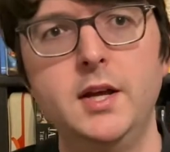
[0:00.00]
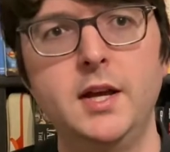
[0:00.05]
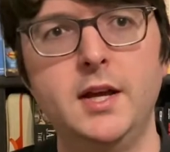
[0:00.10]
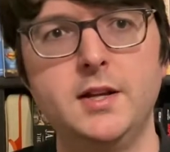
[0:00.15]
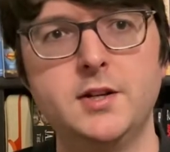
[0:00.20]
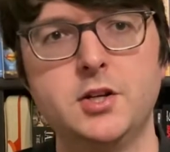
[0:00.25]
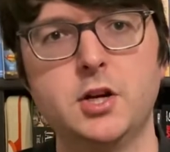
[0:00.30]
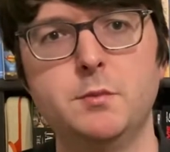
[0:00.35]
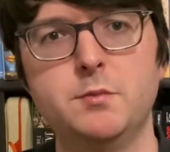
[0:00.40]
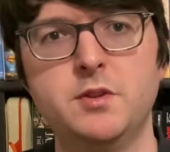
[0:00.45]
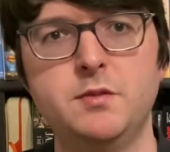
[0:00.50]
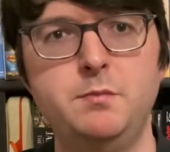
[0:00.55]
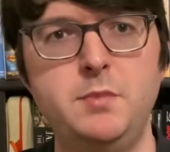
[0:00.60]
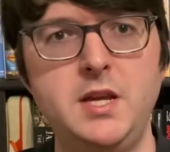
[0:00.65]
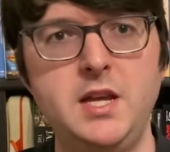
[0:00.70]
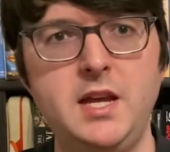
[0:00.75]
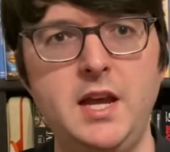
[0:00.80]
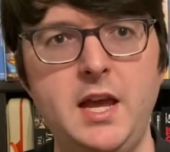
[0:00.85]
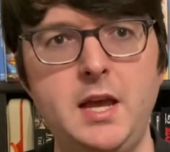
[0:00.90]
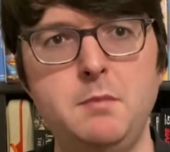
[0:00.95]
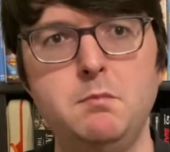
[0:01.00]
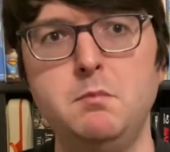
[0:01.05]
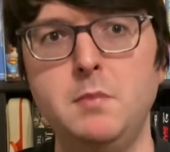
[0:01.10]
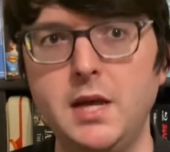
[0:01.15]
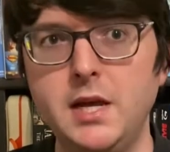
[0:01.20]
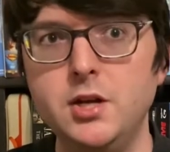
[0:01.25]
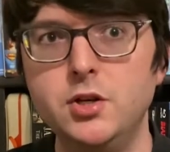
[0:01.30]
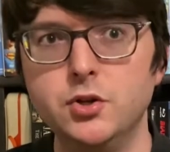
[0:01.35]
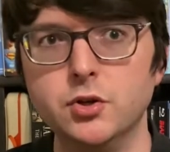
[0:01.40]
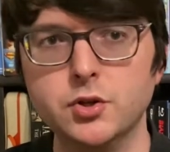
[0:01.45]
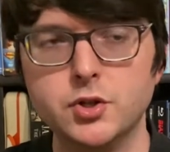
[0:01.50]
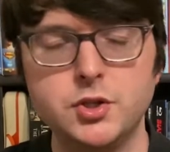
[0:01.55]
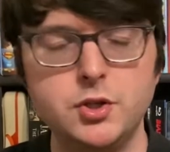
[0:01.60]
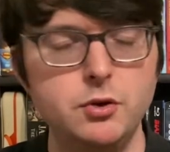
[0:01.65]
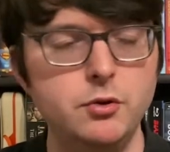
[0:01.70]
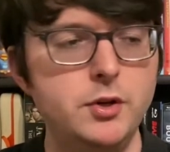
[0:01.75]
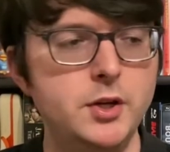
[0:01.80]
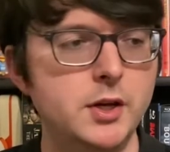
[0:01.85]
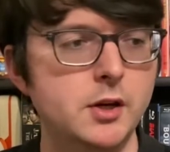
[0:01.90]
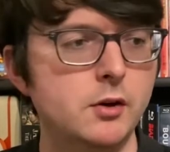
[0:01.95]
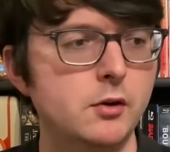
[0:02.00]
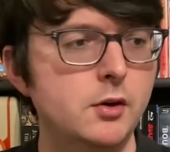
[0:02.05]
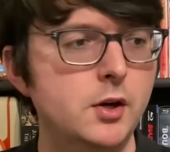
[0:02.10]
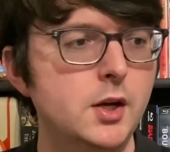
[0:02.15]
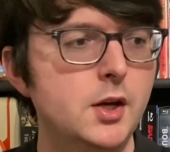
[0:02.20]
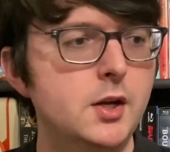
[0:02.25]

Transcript: in terms of being a major studio.